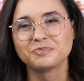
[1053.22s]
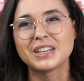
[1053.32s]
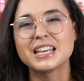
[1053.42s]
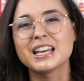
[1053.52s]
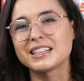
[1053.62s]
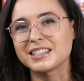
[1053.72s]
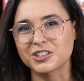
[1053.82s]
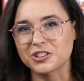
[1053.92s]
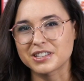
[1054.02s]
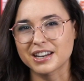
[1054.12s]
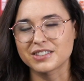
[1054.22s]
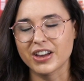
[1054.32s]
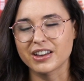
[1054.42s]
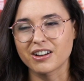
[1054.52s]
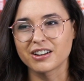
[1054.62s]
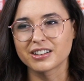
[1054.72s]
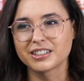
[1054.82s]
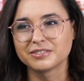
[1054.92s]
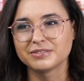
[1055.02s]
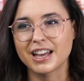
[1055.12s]
he had such a satisfying
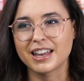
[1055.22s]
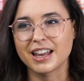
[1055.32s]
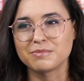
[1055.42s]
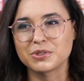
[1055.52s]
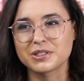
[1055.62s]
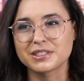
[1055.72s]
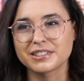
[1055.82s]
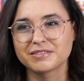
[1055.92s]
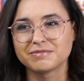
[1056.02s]
arc. And